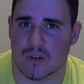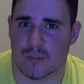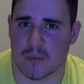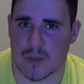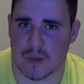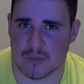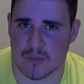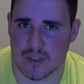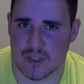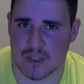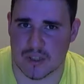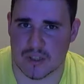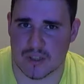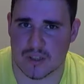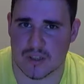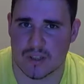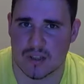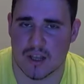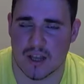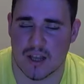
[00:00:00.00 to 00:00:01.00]
may be.
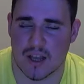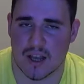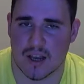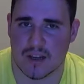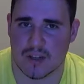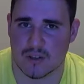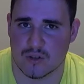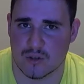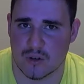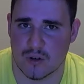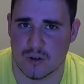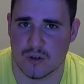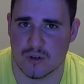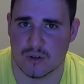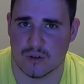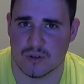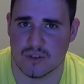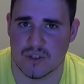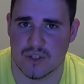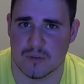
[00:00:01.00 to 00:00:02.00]
I could draw
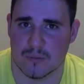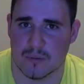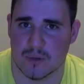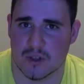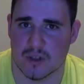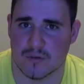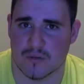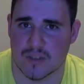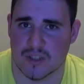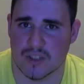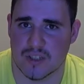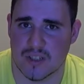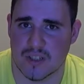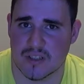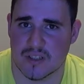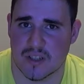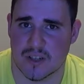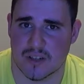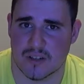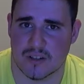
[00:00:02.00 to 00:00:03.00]
those in perfect
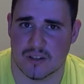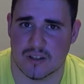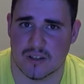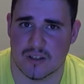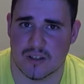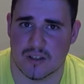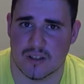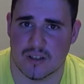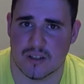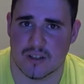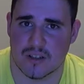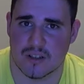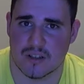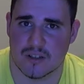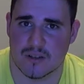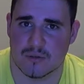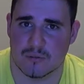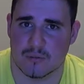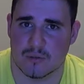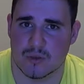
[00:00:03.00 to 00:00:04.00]
detail.
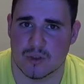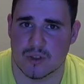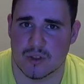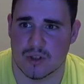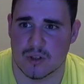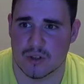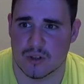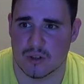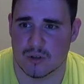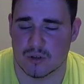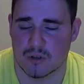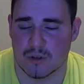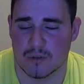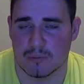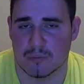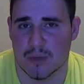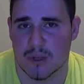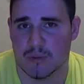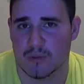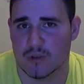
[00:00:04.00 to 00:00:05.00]
So
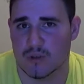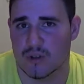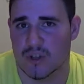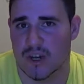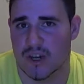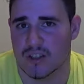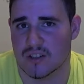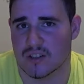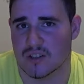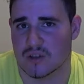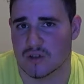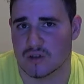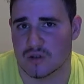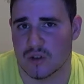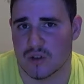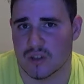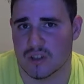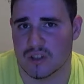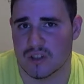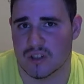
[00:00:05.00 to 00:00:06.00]
maybe you guys could
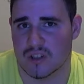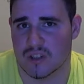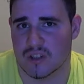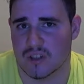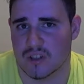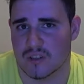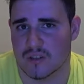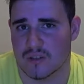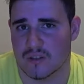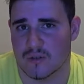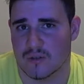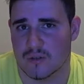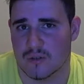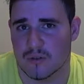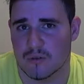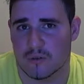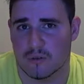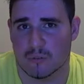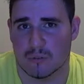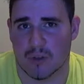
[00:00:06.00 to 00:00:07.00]
draw something
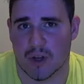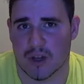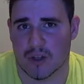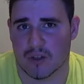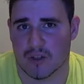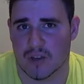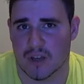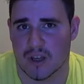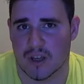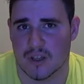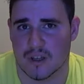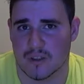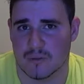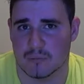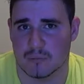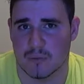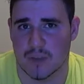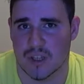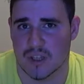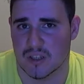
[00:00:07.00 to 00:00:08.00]
better
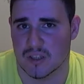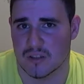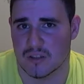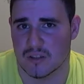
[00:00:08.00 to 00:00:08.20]
than me,